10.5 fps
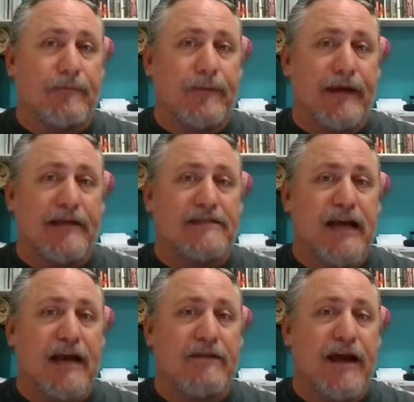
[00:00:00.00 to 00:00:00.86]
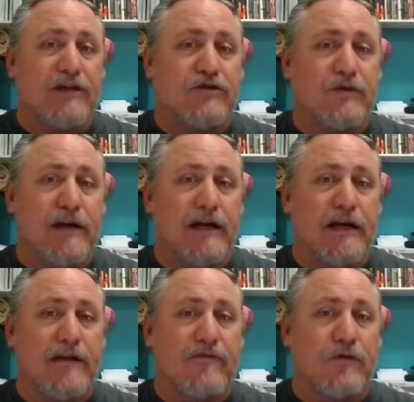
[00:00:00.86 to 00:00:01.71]
Inside that
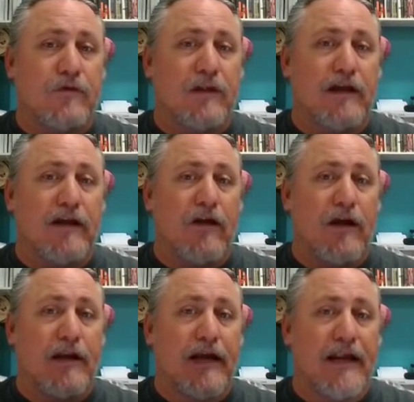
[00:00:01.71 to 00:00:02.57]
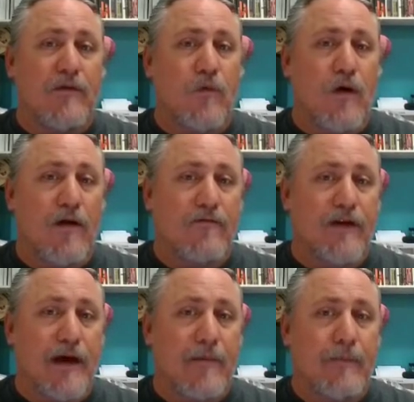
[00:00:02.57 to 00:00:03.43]
tree, if you click on any one of
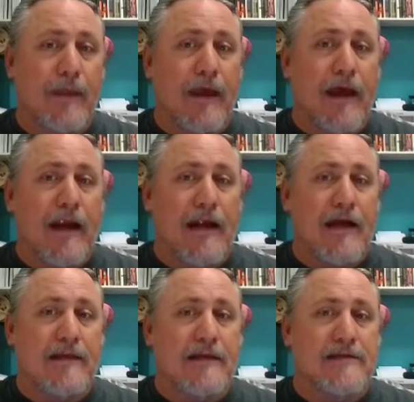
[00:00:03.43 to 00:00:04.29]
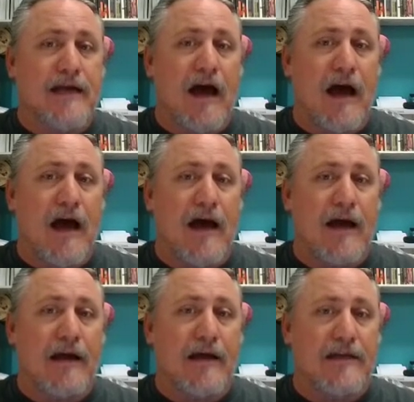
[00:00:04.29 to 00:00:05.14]
them and hit this
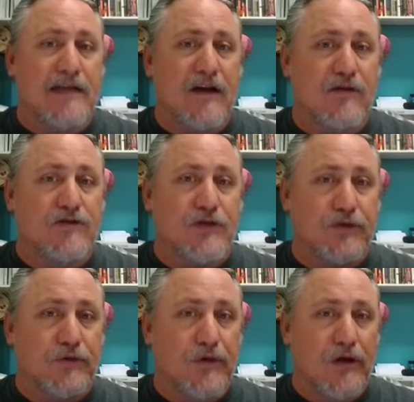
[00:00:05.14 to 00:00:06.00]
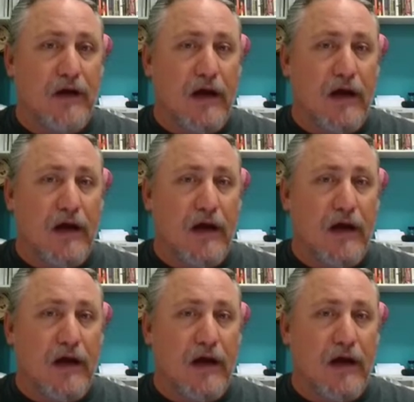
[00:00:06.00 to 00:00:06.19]
eye, it tells you,